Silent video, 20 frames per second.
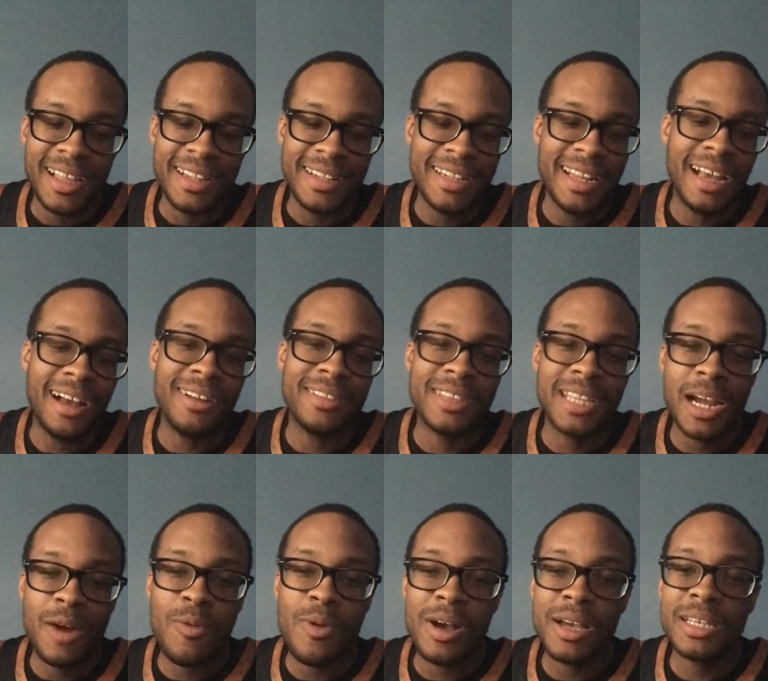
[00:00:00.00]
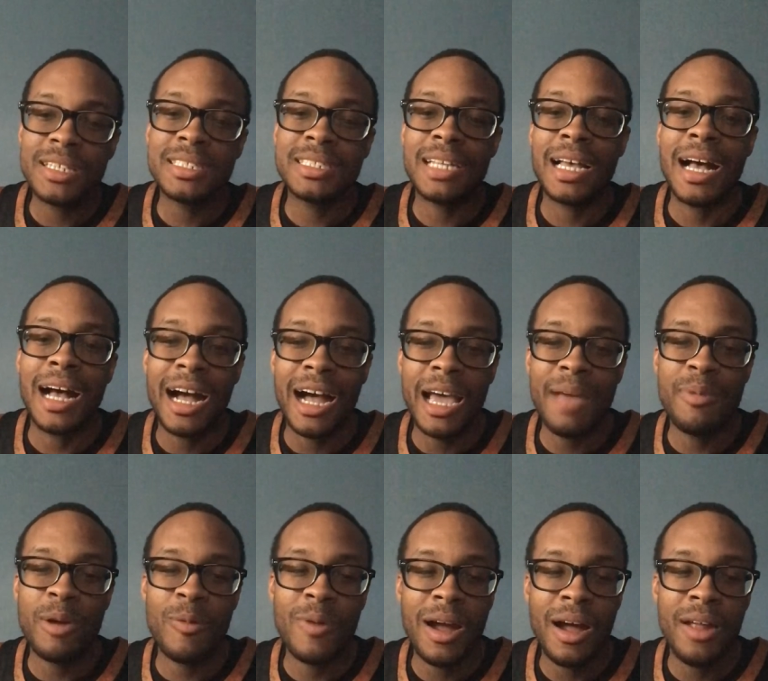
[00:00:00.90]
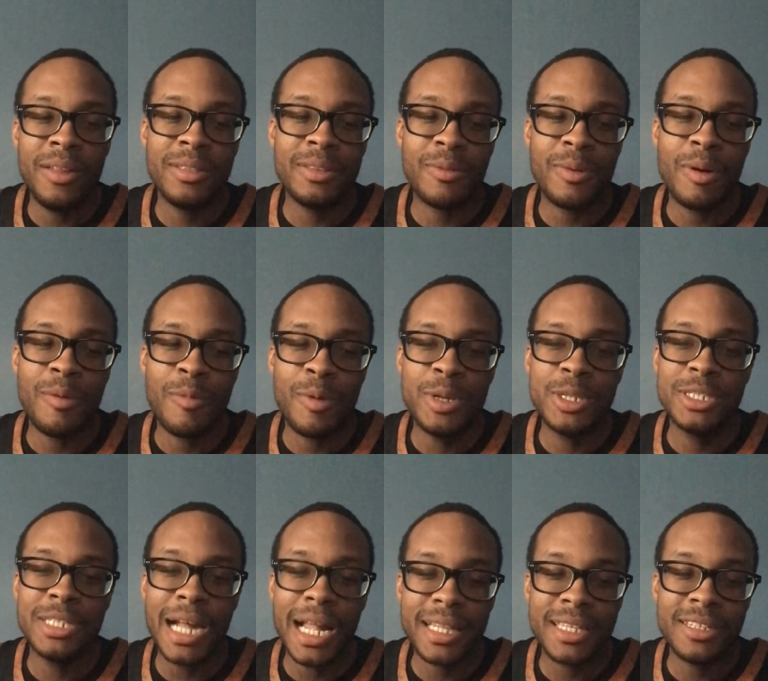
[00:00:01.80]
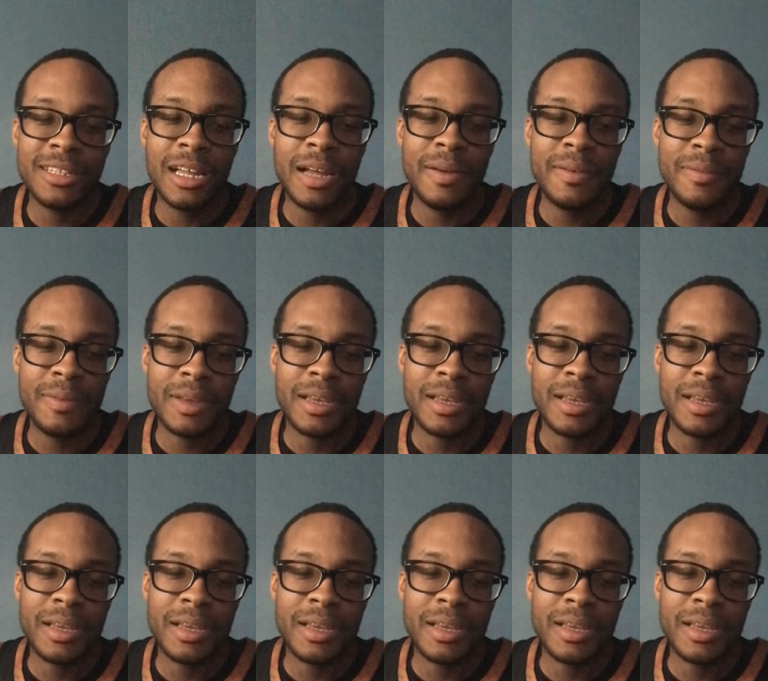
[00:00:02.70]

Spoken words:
Now, there was hype around when we drafted him,